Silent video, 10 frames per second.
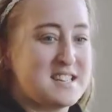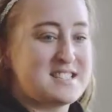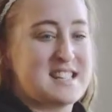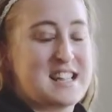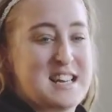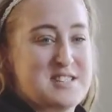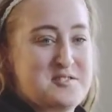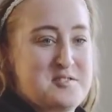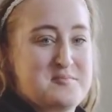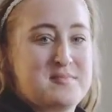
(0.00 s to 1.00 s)
else in the
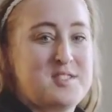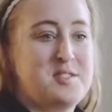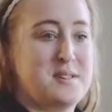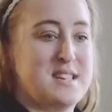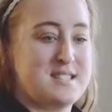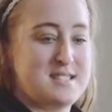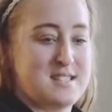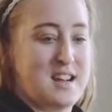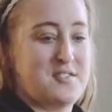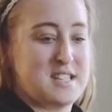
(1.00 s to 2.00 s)
classroom who is
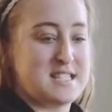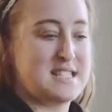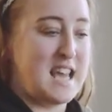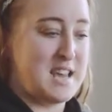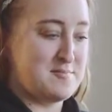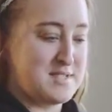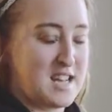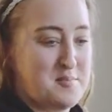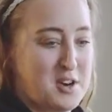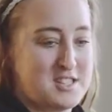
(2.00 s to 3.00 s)
of the same
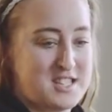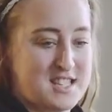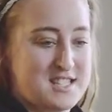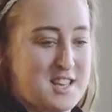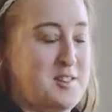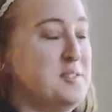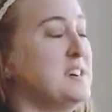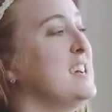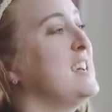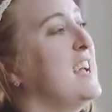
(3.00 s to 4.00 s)
typology as you.
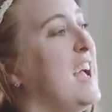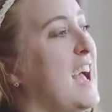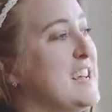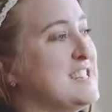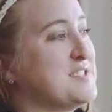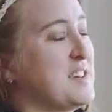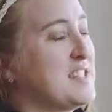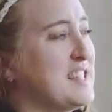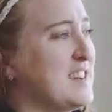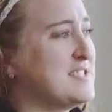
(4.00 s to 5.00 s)
And so I
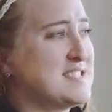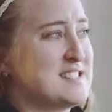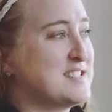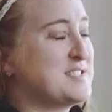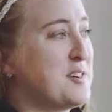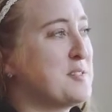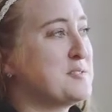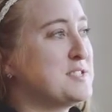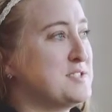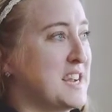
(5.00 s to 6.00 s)
thought that was so
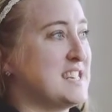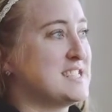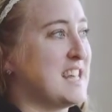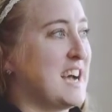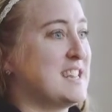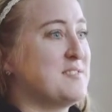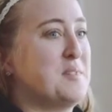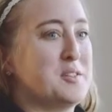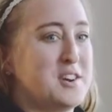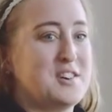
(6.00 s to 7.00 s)
strange that
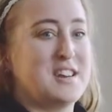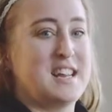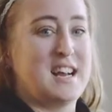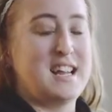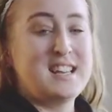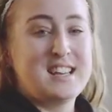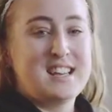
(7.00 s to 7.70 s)
both her and I